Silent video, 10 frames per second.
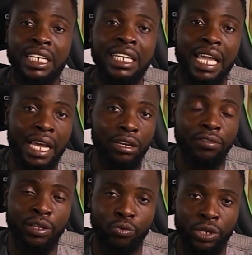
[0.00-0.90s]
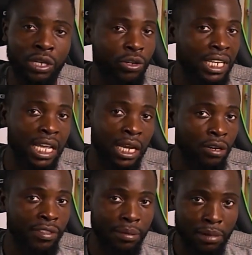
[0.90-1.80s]
Because at the end of the week or
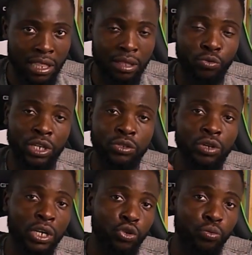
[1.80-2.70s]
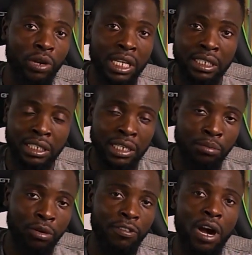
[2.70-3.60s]
the end of the month, when you
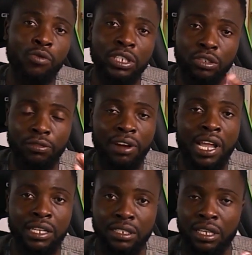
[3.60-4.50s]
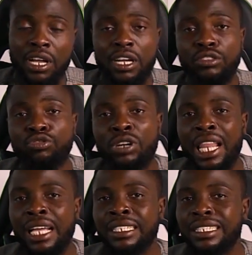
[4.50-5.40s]
accumulate the number of hours you've learned,
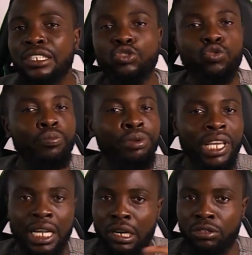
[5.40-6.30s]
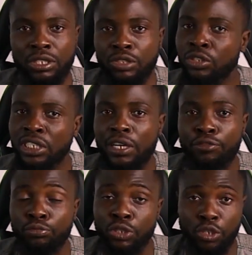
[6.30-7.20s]
you realize it will be a lot. You
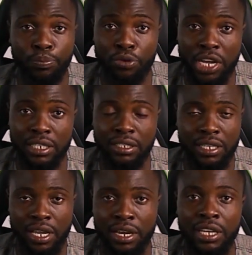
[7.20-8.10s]
yourself will be surprised.